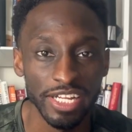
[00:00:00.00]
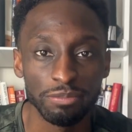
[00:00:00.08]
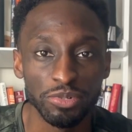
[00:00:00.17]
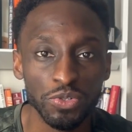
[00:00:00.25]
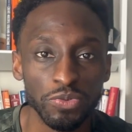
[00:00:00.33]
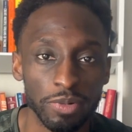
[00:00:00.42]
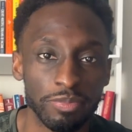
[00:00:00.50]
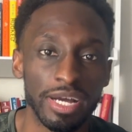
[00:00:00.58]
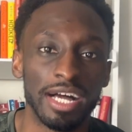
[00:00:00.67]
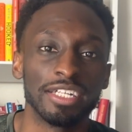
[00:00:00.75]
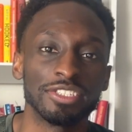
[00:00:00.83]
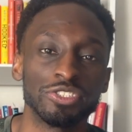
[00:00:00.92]
improve your
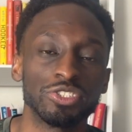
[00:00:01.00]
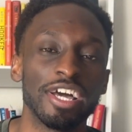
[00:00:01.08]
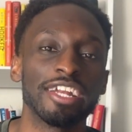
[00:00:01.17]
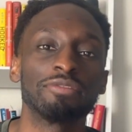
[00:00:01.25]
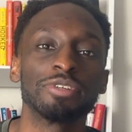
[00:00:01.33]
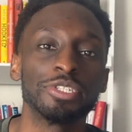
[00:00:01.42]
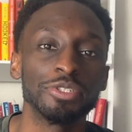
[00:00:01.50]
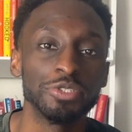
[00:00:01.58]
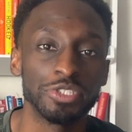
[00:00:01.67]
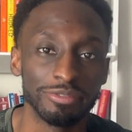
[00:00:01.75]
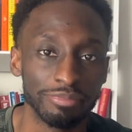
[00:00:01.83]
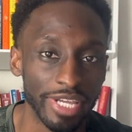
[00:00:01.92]
posture, trying to
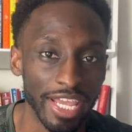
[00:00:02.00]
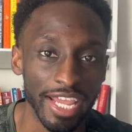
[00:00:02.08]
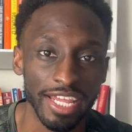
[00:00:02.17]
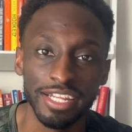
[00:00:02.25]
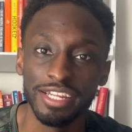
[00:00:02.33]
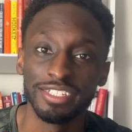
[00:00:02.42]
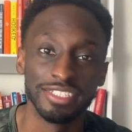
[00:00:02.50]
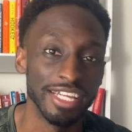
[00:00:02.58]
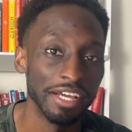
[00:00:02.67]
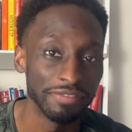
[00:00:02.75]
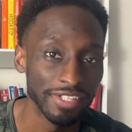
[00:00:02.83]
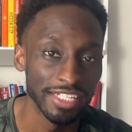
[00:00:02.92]
reduce your pain, it is
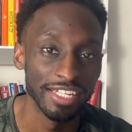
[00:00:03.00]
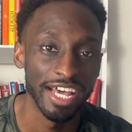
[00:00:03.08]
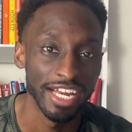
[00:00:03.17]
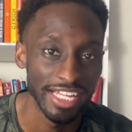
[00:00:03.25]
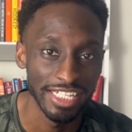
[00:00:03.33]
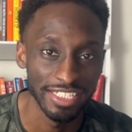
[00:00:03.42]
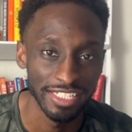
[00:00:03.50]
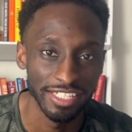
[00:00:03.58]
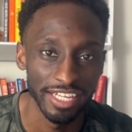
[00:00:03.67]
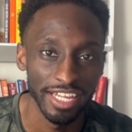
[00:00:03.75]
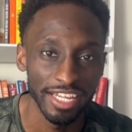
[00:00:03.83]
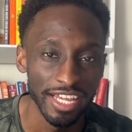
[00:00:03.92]
definitely not an easy
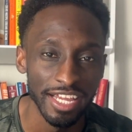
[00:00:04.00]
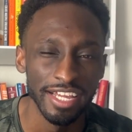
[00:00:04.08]
thing.